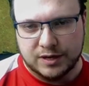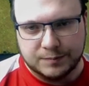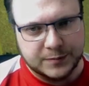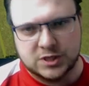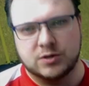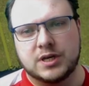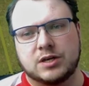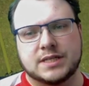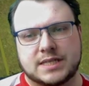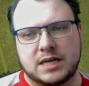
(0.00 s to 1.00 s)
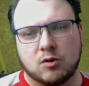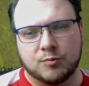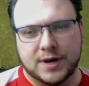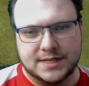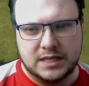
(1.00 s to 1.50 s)
So you can see
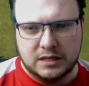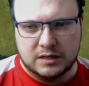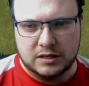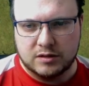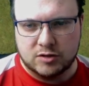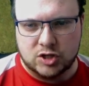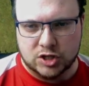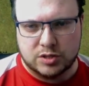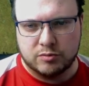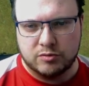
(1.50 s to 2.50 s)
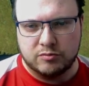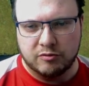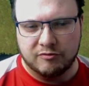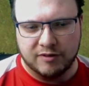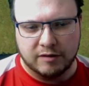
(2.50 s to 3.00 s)
already, just through
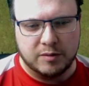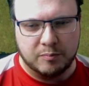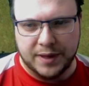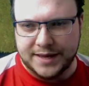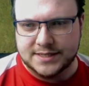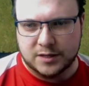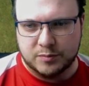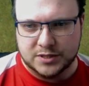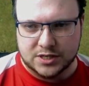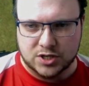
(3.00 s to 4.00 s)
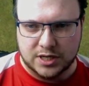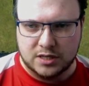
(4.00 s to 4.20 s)
very basic positioning,